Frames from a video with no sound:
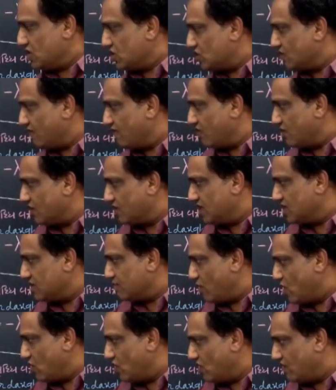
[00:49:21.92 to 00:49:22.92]
So for this
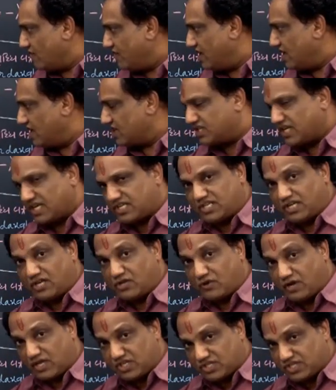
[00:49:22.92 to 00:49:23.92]
point of intersection,
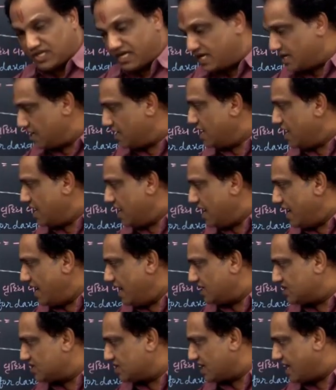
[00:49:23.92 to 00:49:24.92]
you can see
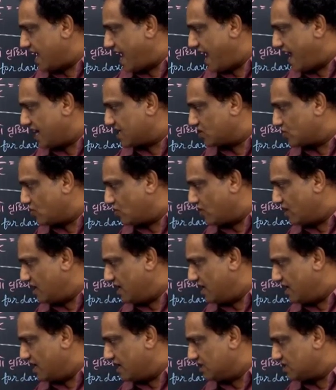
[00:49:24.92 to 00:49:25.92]
its x
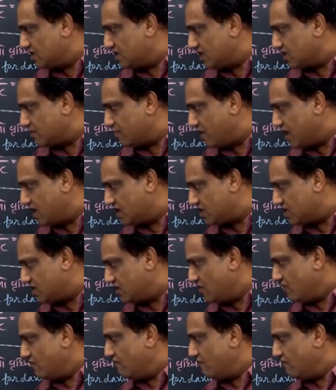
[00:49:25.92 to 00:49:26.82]
coordinate is this much,